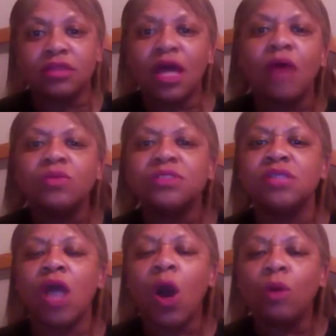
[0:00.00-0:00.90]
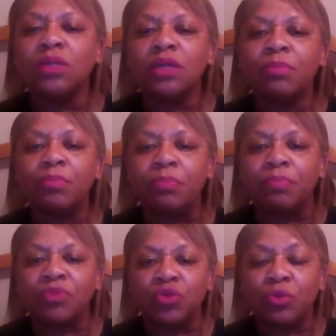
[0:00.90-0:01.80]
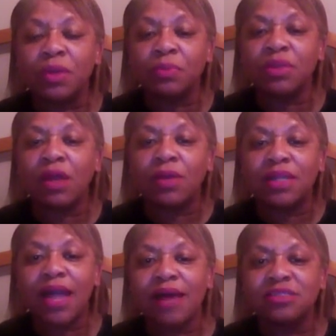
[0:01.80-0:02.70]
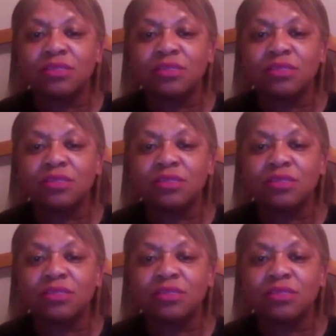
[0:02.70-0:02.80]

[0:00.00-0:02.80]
That was the only two people that were allowed